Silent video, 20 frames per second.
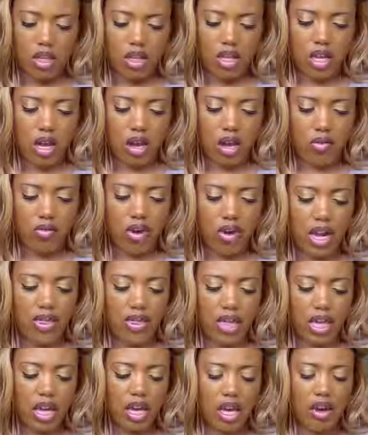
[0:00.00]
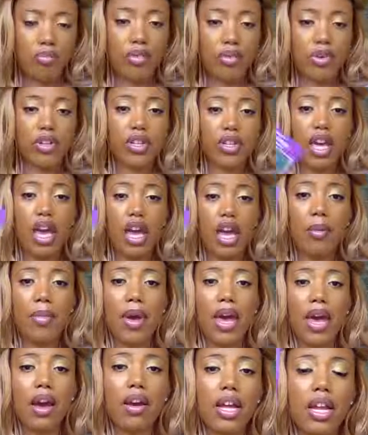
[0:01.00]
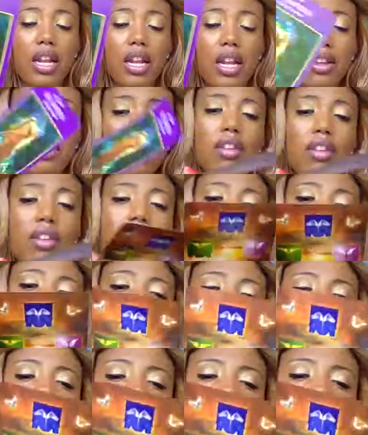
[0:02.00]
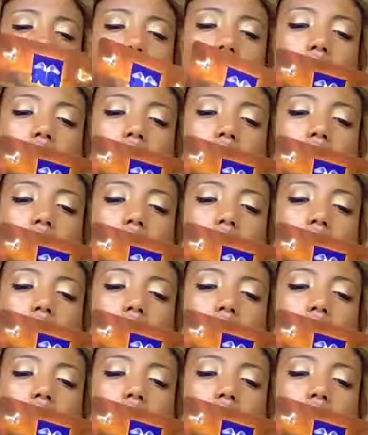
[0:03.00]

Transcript: All right, the Empress came out, and it says, time to act